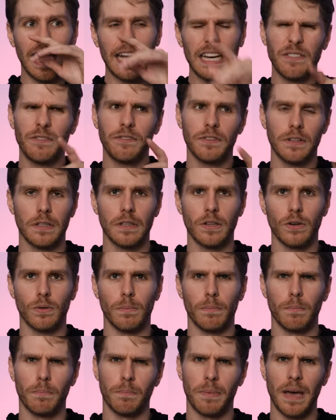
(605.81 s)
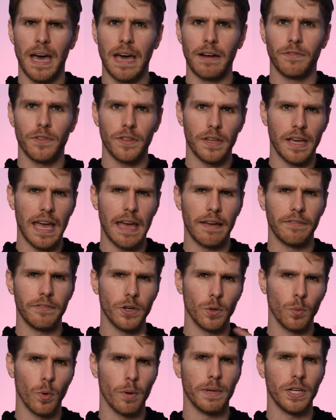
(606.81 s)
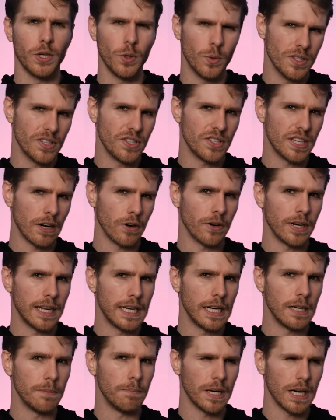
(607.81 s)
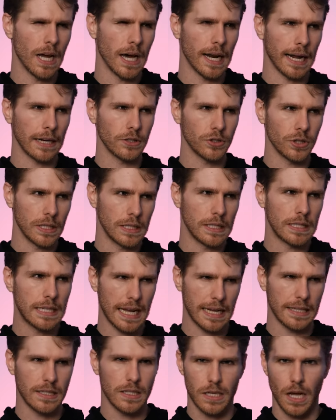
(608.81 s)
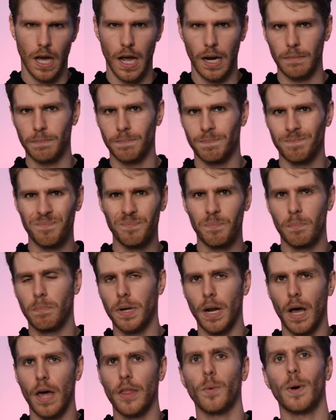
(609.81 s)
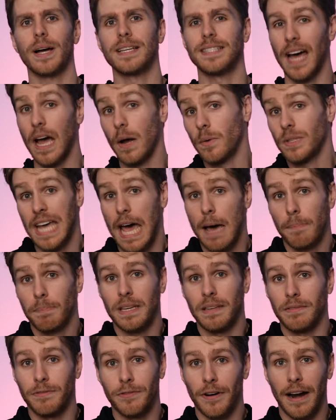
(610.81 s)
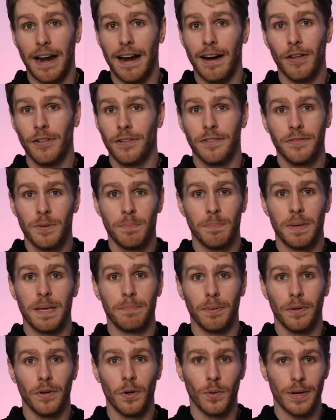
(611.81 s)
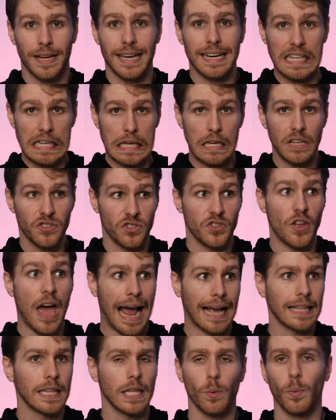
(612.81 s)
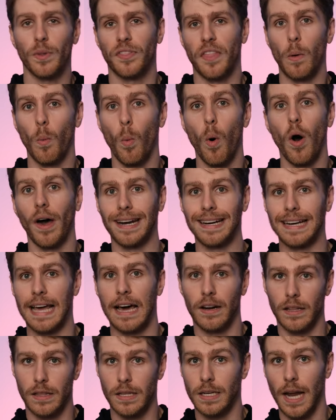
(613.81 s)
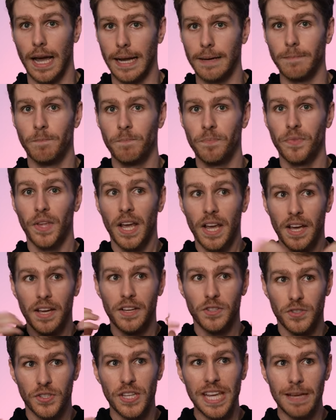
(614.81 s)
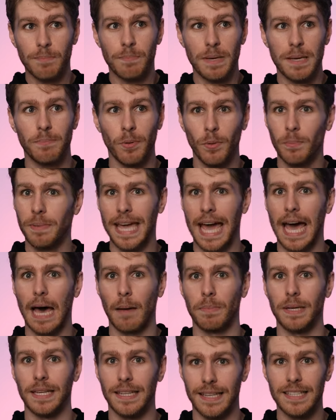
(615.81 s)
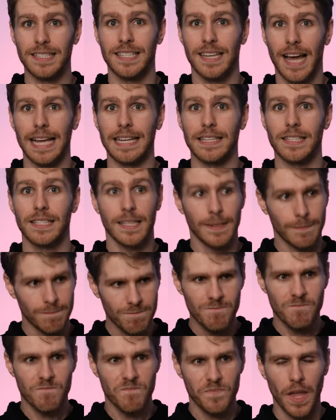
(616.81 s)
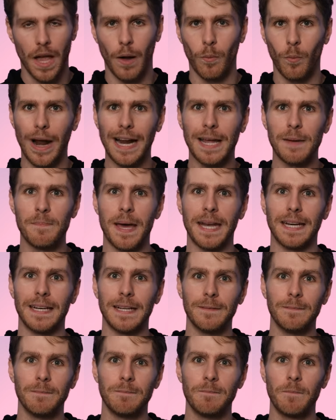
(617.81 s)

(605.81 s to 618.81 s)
I did feel a little bad for the heavier woman who was serenaded but not actually danced on, but otherwise I was happy for all of the people who were getting exactly what they wanted out of the night. Seeing people be happy is nice. I recommend it.